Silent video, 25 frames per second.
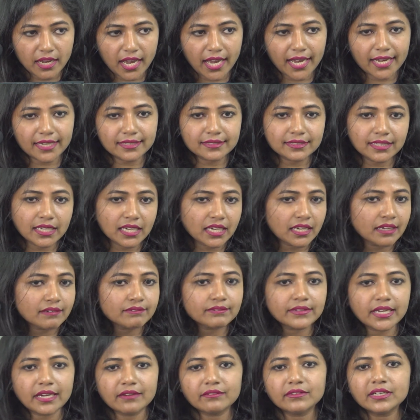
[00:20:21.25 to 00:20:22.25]
and they have
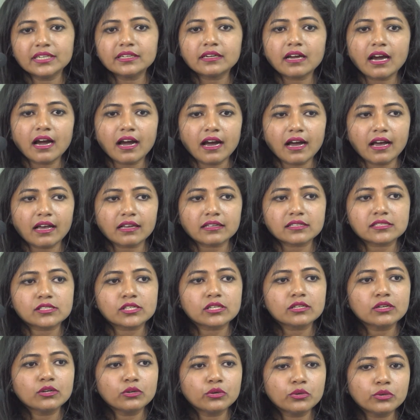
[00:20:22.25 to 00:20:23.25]
never
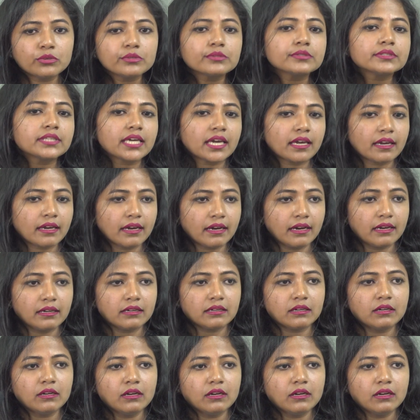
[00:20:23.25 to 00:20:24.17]
asked who they are